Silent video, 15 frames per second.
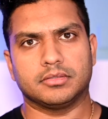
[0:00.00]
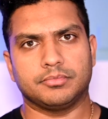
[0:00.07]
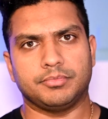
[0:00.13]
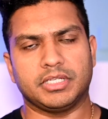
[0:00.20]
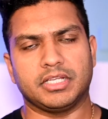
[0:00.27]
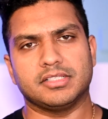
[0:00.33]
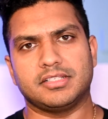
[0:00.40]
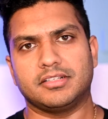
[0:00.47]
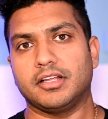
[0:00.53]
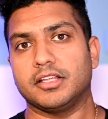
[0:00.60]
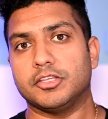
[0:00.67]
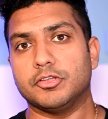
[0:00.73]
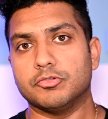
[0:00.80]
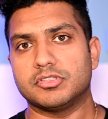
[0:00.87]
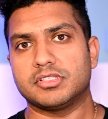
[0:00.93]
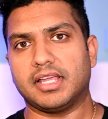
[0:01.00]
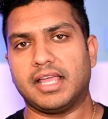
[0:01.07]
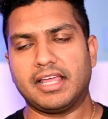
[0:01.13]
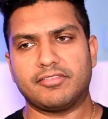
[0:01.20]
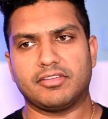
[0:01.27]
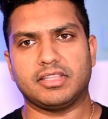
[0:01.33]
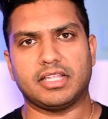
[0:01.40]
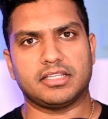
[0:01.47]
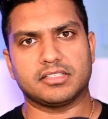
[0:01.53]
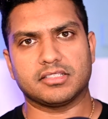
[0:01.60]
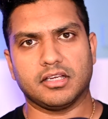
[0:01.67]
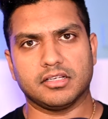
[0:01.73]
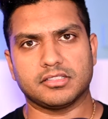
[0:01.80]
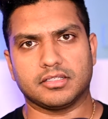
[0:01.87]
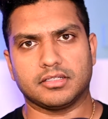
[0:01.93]
because they're not used to having that
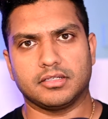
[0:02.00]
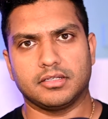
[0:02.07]
discussion